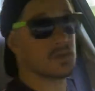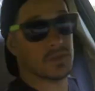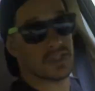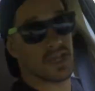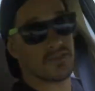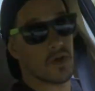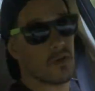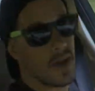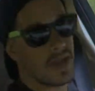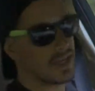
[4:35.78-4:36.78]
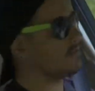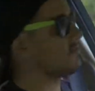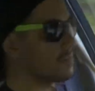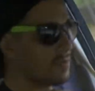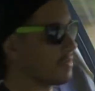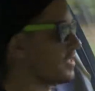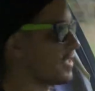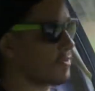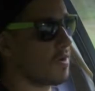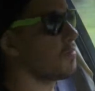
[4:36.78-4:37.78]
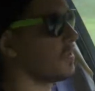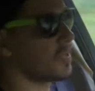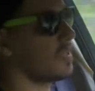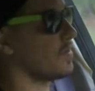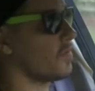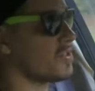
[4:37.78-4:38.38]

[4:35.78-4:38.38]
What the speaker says: what saved the whole back end from completely crumbling in,